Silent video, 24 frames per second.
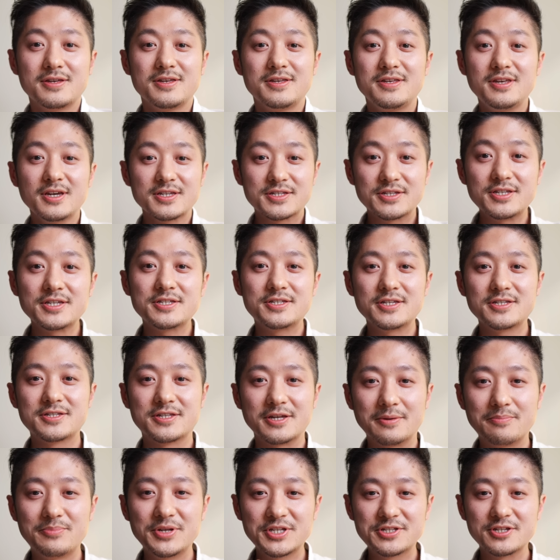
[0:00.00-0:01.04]
Yes, this is
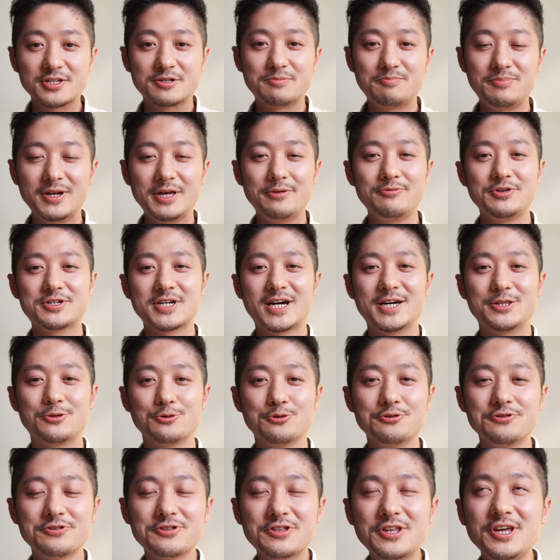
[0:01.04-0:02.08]
the business plan which I
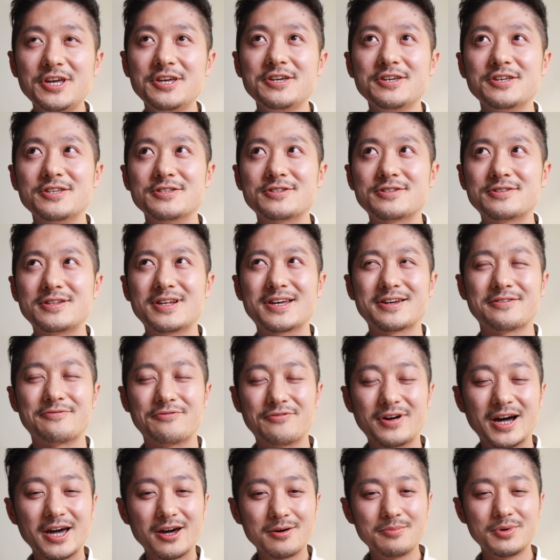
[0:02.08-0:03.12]
don't think is like
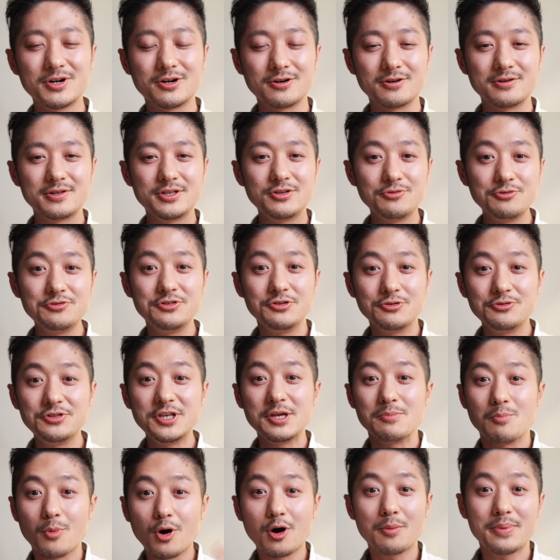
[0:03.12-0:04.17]
viable. You
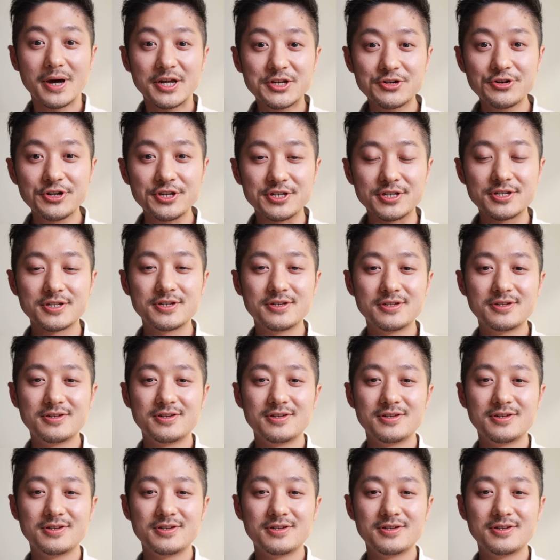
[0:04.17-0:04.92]
need more batteries.